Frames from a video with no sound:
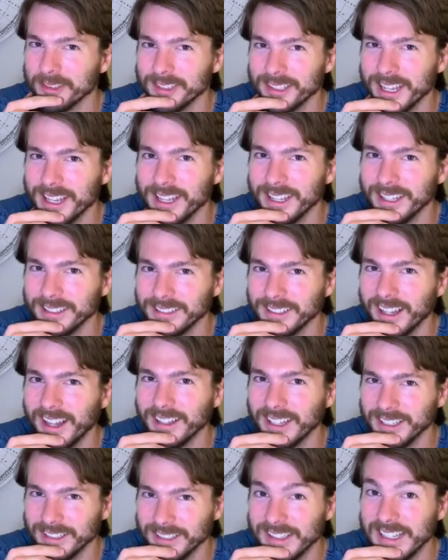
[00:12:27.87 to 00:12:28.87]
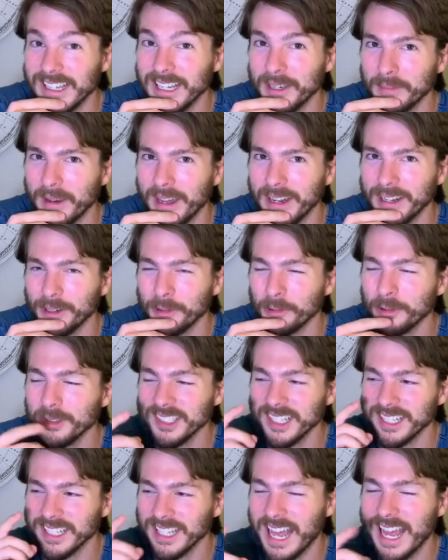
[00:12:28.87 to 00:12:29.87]
say it. I'll let you think about it.
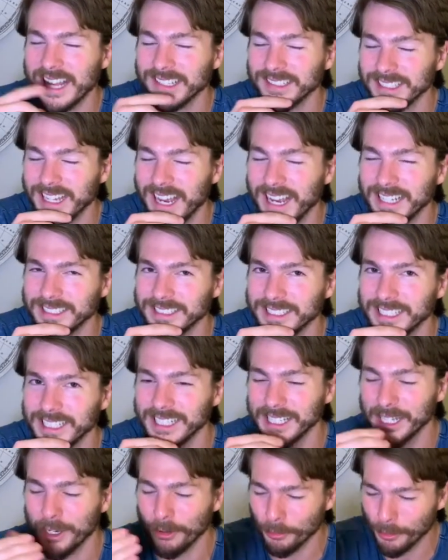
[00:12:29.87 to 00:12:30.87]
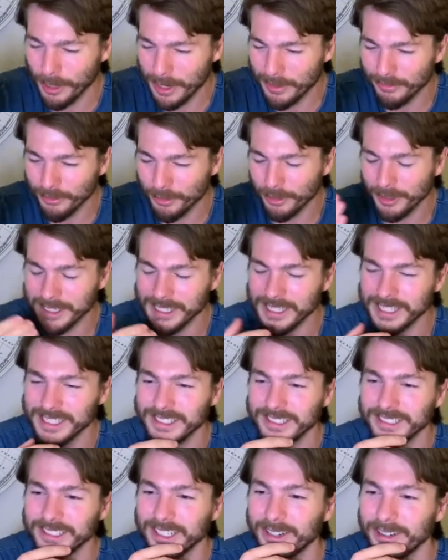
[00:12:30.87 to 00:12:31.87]
Who's the last guy sitting there right before the
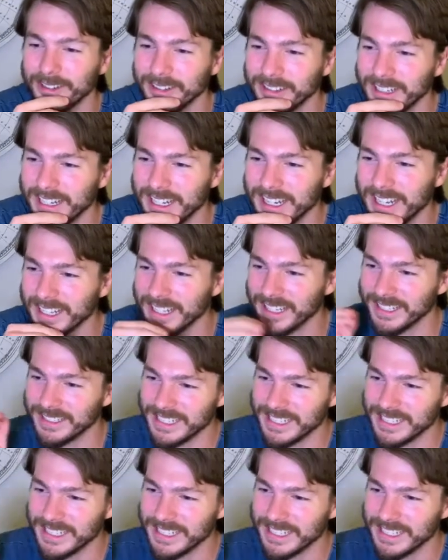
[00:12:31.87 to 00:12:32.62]
end zone that